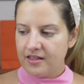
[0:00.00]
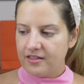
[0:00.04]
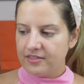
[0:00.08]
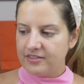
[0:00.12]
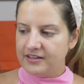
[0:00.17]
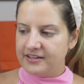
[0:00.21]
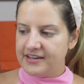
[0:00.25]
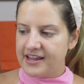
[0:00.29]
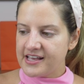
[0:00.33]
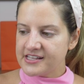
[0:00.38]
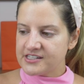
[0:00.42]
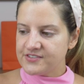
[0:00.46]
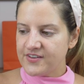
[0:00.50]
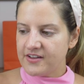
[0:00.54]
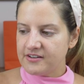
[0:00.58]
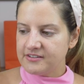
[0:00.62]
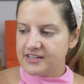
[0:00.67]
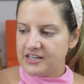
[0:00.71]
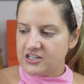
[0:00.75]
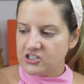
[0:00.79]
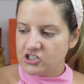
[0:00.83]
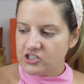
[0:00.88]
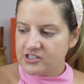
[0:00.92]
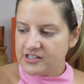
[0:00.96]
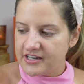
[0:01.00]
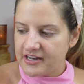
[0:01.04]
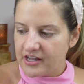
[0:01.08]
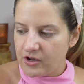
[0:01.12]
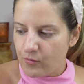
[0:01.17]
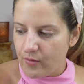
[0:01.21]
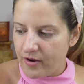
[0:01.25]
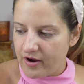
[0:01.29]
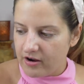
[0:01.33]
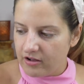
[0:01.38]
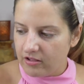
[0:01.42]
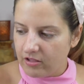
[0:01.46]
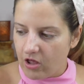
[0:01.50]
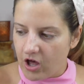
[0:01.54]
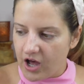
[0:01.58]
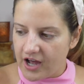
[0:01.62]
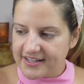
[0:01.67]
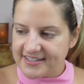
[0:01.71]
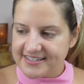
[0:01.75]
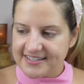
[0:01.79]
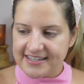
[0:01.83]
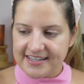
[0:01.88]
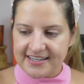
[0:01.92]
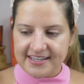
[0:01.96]
The next foundation that I wear a
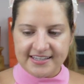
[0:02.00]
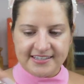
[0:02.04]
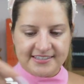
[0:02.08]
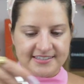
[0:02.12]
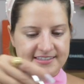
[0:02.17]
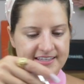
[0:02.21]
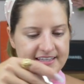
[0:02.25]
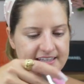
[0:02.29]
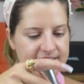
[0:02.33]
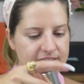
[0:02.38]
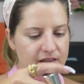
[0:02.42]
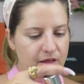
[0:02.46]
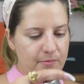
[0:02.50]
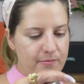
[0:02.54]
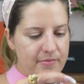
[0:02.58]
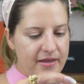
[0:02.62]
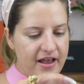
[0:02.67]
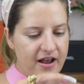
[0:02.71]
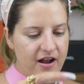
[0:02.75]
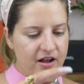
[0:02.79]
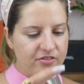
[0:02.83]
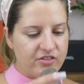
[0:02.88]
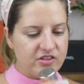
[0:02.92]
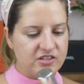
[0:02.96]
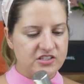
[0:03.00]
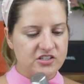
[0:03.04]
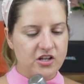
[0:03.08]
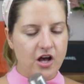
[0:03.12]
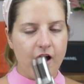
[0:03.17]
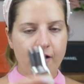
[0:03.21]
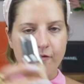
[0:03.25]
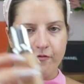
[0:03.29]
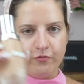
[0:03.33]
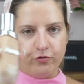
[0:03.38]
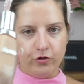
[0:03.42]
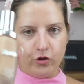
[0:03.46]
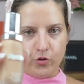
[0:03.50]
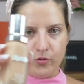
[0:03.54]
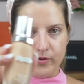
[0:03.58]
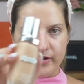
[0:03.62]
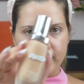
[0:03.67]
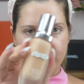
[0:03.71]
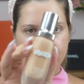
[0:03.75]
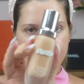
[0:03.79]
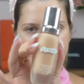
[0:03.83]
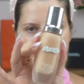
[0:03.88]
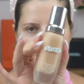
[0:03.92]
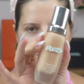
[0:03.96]
lot is the La Mer, the Soft
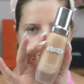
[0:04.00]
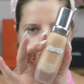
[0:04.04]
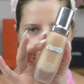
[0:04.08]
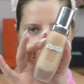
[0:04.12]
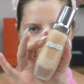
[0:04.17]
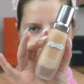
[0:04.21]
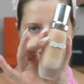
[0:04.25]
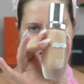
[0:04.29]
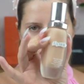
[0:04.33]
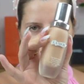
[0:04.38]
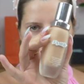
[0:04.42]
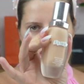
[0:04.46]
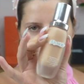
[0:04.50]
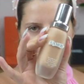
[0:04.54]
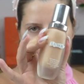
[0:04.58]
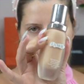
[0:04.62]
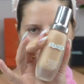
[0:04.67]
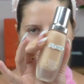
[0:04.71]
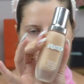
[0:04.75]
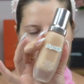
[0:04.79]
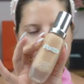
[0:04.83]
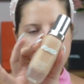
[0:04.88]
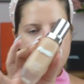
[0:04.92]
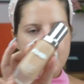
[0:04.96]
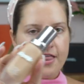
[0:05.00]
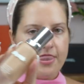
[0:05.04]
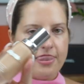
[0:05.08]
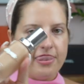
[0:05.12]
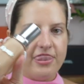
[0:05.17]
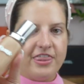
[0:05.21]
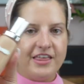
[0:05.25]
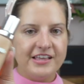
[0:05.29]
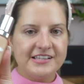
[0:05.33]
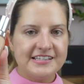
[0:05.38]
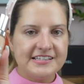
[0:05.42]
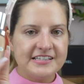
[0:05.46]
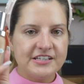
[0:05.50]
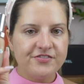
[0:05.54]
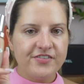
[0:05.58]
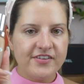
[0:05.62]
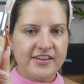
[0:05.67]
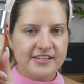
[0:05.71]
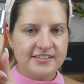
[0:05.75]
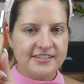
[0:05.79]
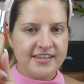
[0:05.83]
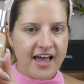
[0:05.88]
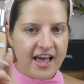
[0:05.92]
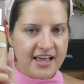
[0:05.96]
Fluid Foundation. This is a
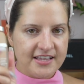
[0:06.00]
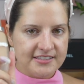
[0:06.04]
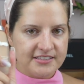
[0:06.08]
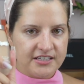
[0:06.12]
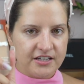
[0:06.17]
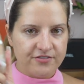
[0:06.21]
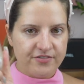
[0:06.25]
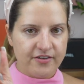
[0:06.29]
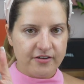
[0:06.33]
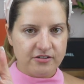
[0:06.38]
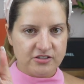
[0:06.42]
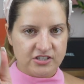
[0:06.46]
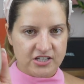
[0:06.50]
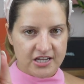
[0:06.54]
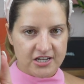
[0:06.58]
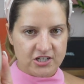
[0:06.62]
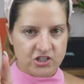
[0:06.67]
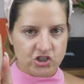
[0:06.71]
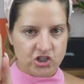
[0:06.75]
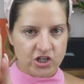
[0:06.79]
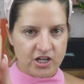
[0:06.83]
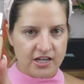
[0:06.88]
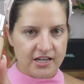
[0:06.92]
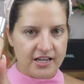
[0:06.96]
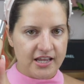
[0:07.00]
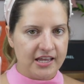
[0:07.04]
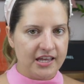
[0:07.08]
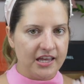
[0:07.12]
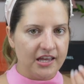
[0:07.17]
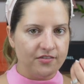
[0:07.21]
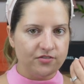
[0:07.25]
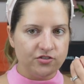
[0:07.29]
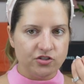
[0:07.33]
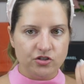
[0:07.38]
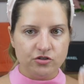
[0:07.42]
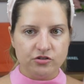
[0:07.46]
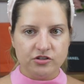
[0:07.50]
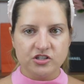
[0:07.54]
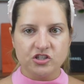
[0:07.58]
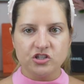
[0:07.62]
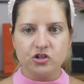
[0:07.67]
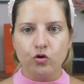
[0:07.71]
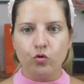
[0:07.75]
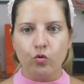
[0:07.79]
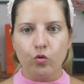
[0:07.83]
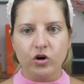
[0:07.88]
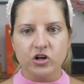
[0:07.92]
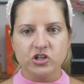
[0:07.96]
fantastic foundation. It gives you this
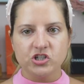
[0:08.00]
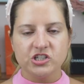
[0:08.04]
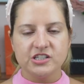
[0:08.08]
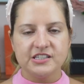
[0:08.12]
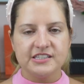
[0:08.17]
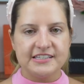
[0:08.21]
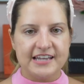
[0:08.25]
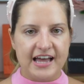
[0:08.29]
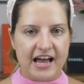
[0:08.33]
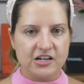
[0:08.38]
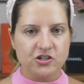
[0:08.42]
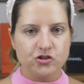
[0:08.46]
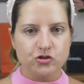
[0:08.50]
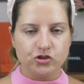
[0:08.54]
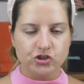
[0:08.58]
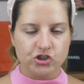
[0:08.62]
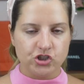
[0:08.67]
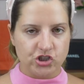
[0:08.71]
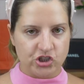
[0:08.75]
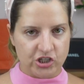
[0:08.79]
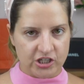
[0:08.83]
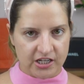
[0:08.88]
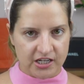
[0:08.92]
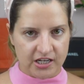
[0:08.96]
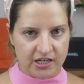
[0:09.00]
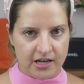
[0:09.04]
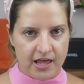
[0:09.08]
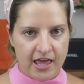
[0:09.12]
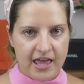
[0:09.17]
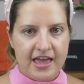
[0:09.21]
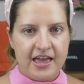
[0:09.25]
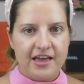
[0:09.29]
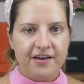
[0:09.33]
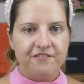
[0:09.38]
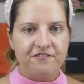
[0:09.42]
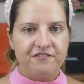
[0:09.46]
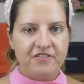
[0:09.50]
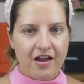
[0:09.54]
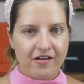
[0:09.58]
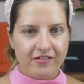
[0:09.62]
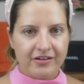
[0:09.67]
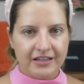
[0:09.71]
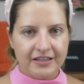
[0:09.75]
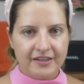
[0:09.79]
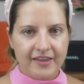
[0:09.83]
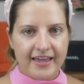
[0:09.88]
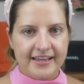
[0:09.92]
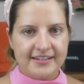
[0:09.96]
gorgeous natural sheen,
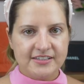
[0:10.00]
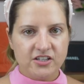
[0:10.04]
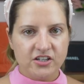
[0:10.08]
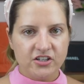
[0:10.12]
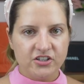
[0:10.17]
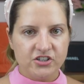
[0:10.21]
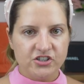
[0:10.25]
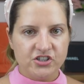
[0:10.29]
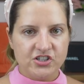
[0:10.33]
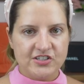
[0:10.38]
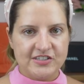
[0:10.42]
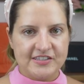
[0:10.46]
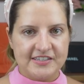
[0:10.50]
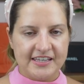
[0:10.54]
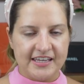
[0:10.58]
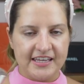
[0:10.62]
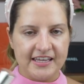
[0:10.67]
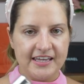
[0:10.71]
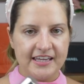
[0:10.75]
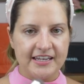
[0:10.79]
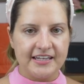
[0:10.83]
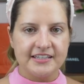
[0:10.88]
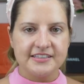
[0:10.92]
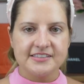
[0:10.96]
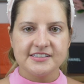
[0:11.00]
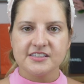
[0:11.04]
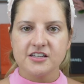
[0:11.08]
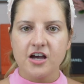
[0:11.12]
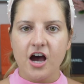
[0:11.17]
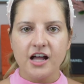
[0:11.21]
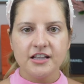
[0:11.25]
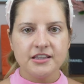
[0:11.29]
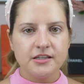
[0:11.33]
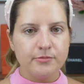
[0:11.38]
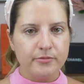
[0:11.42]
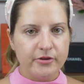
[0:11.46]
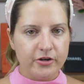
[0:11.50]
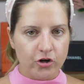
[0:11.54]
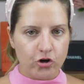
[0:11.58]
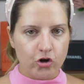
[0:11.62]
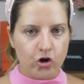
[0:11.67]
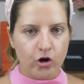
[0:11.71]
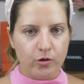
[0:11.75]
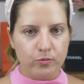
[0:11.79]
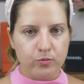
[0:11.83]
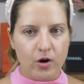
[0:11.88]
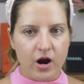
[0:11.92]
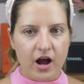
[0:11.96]
very light on your skin. It's got the
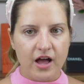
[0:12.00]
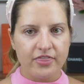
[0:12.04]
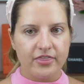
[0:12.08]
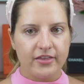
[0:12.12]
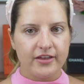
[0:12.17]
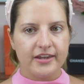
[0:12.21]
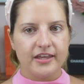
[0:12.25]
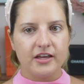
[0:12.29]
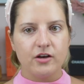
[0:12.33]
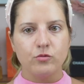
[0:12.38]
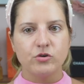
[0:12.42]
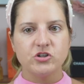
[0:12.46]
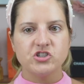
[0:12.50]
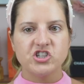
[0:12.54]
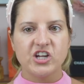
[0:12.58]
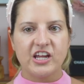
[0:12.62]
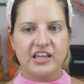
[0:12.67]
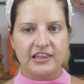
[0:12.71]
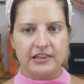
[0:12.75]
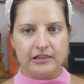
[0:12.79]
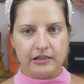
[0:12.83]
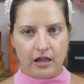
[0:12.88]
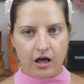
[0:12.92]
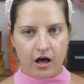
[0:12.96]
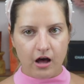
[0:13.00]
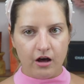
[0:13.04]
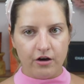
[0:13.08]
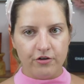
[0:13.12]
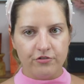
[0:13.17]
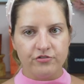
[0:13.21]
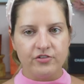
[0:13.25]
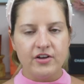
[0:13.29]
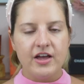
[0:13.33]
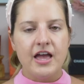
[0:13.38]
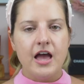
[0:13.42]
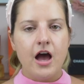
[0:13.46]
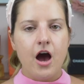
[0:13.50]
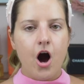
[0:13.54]
miracle broth in it, which I love.